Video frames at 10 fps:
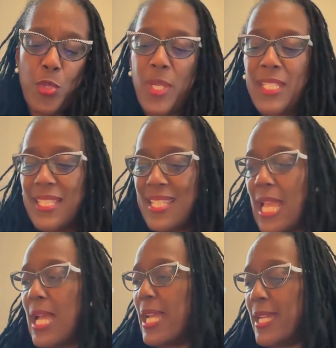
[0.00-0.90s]
get
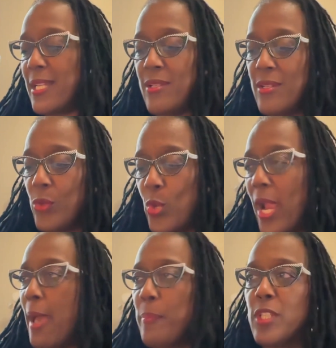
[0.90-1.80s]
assigned or
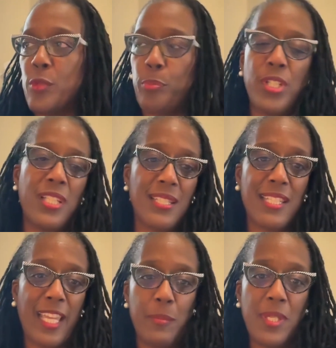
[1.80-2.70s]
happen to preach the
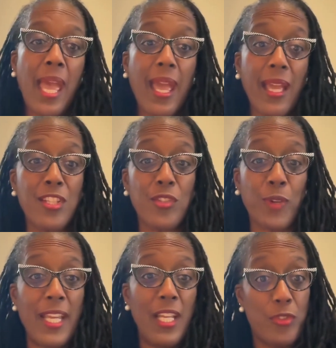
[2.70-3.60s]
same text,
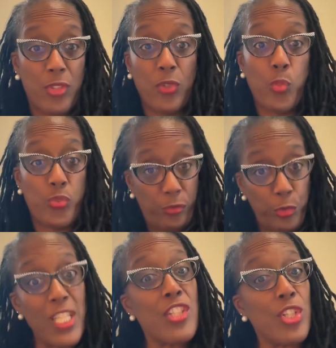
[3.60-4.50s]
right? The, the
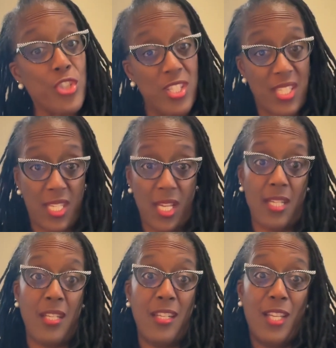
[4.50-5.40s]
research is
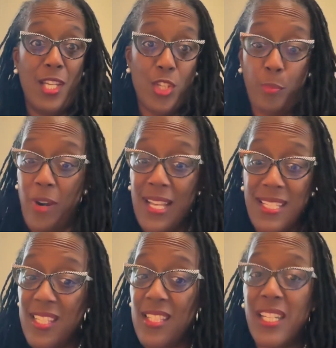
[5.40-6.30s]
done, your
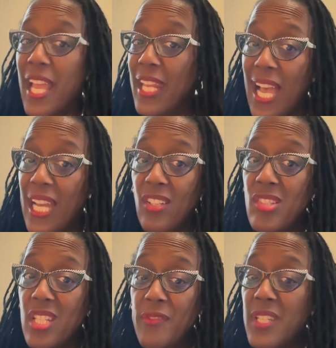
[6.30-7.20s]
process is done. And I don't
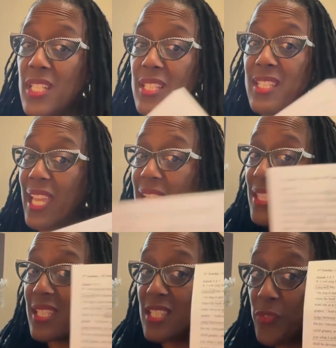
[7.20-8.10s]
even take
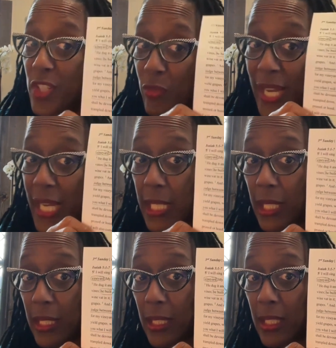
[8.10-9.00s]
this for granted
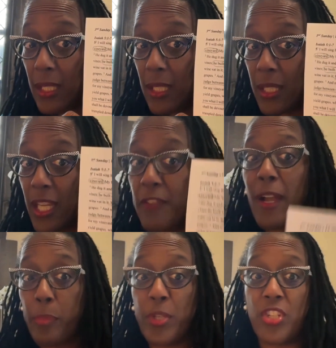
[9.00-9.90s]
if I
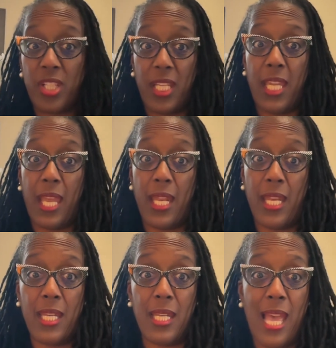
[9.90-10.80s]
preach it again.
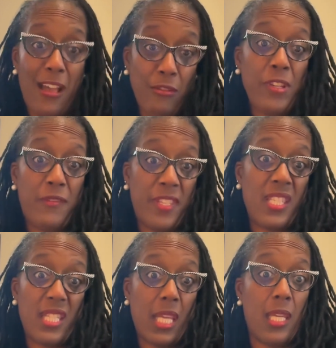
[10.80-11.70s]
I'll
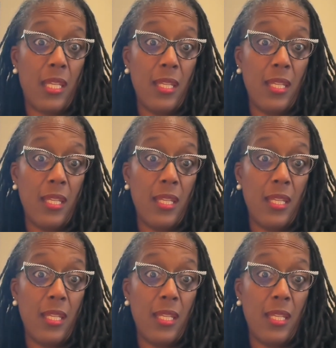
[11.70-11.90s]
revisit it.